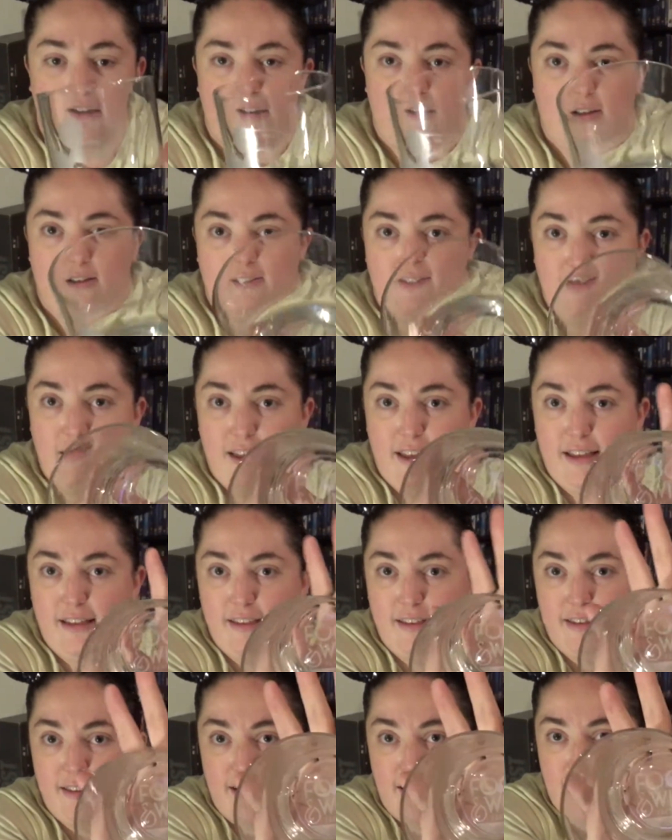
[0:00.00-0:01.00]
And on the
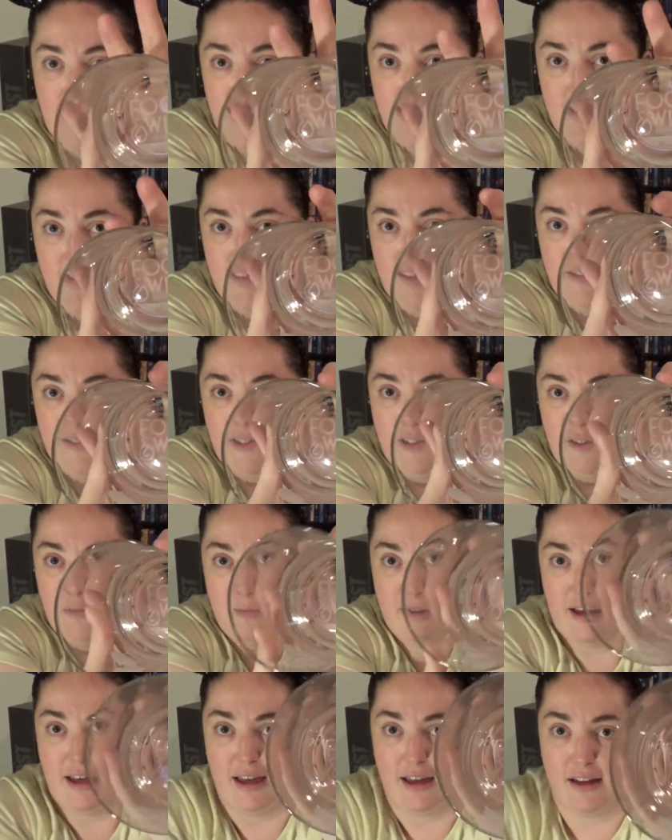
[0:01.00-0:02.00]
inside, let's see if I use
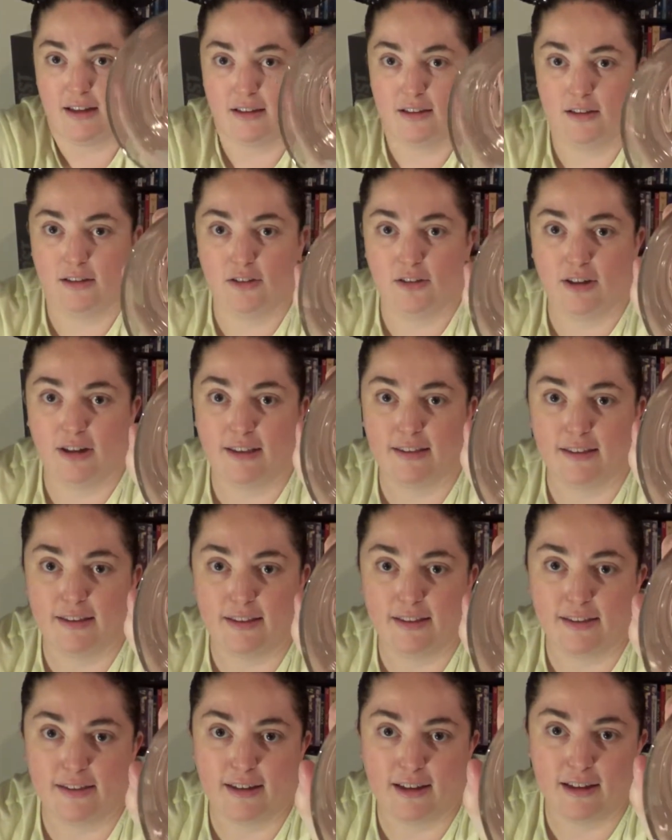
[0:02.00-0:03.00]
my hand so you guys
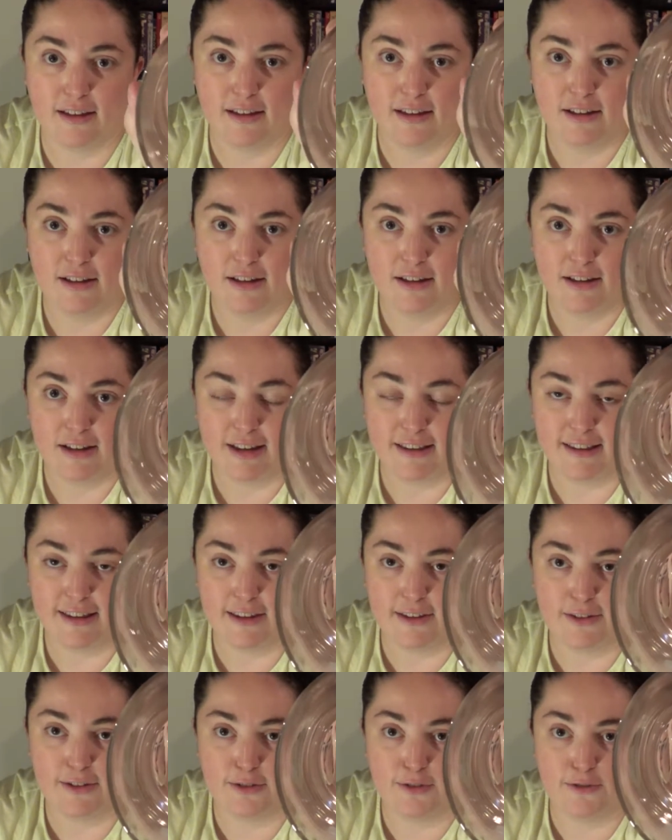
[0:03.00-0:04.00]
can see. It
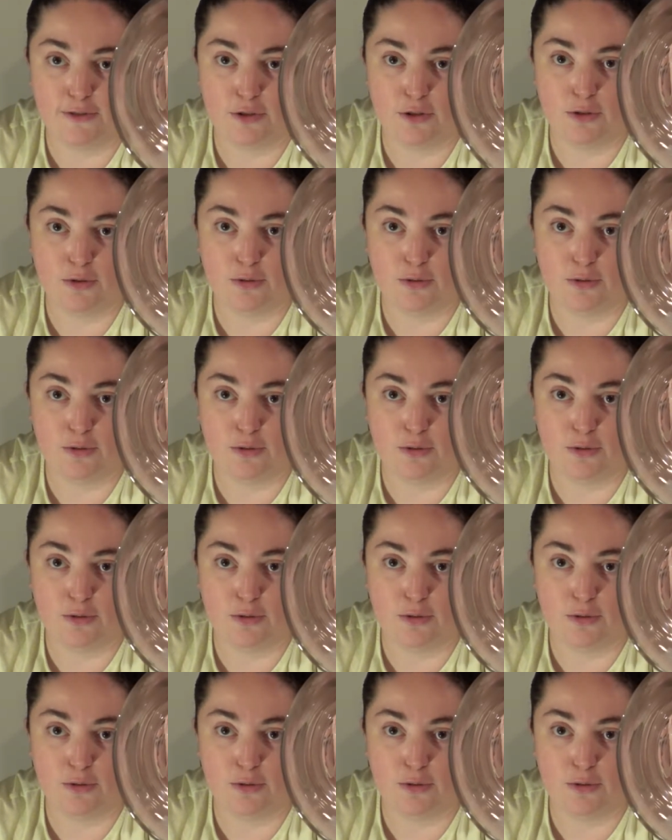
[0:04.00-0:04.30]
says Food